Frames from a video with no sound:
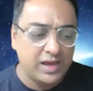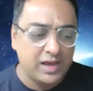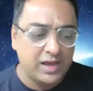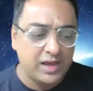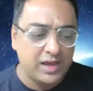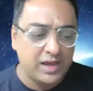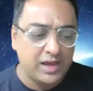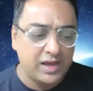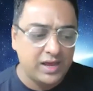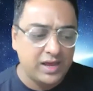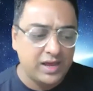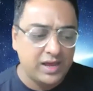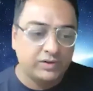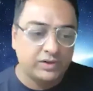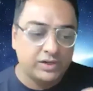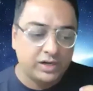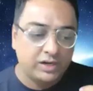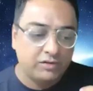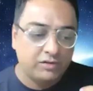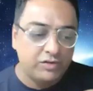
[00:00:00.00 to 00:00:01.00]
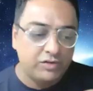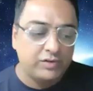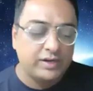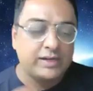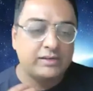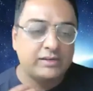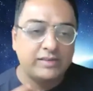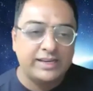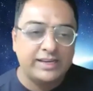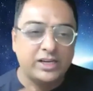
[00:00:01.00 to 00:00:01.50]
I think we were, we were at
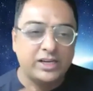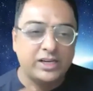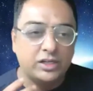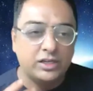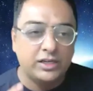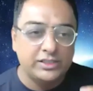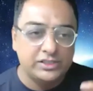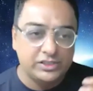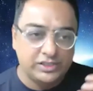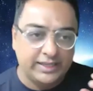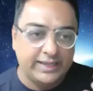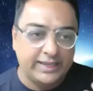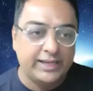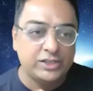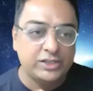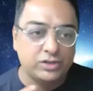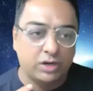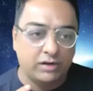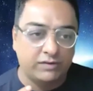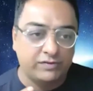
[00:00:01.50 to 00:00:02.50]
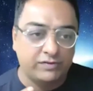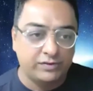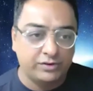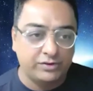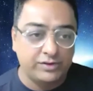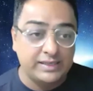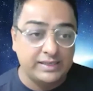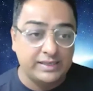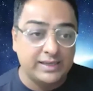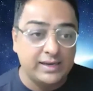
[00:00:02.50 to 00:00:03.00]
a very early stage of
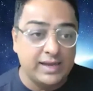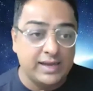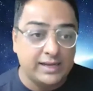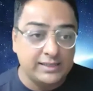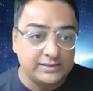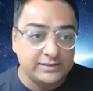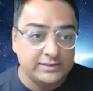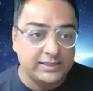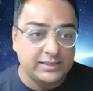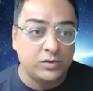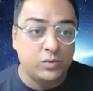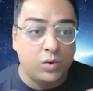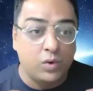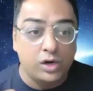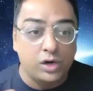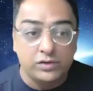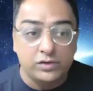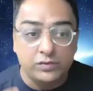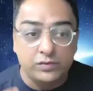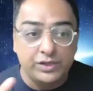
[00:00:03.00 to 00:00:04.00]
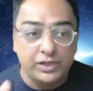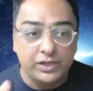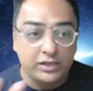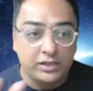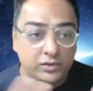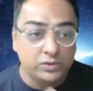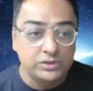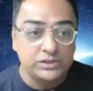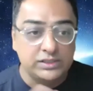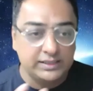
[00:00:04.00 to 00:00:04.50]
realizing what we are
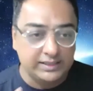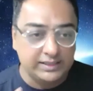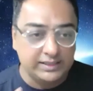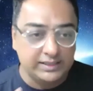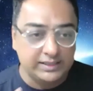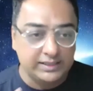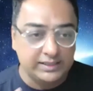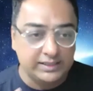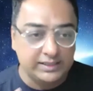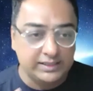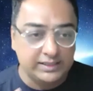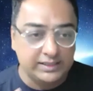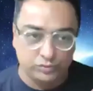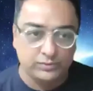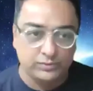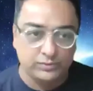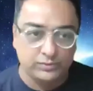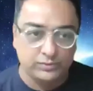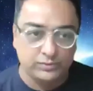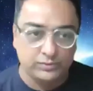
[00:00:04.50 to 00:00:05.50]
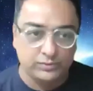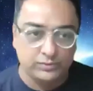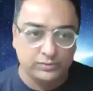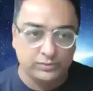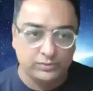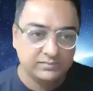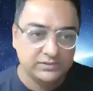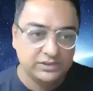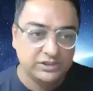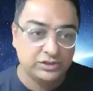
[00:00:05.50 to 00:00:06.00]
losing in Web two,
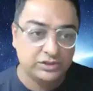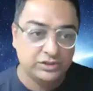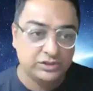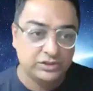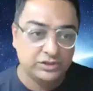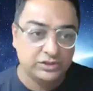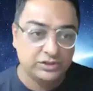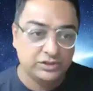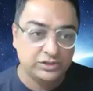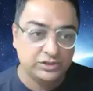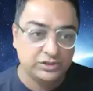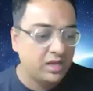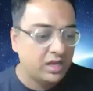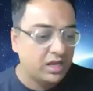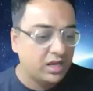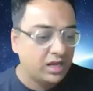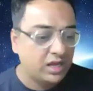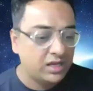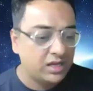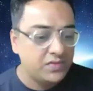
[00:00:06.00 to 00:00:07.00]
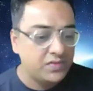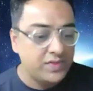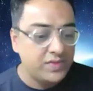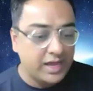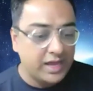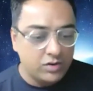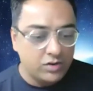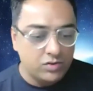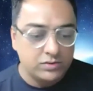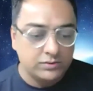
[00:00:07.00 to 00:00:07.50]
you know.
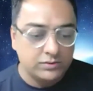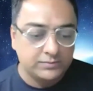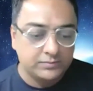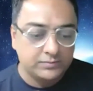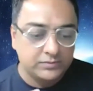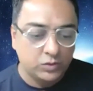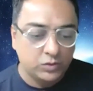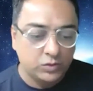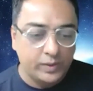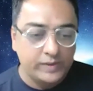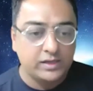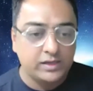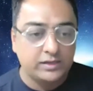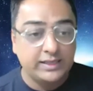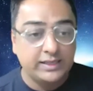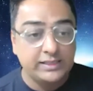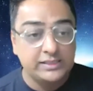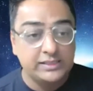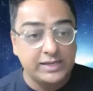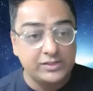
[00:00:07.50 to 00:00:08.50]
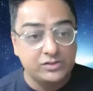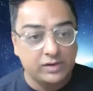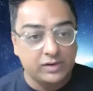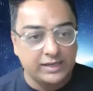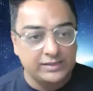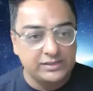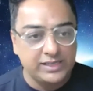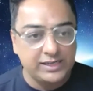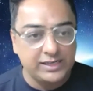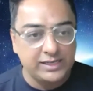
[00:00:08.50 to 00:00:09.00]
Now, with the
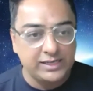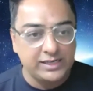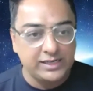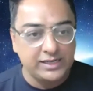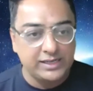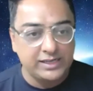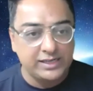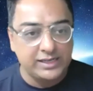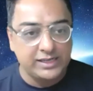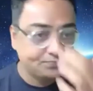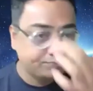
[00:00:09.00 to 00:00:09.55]
decentralization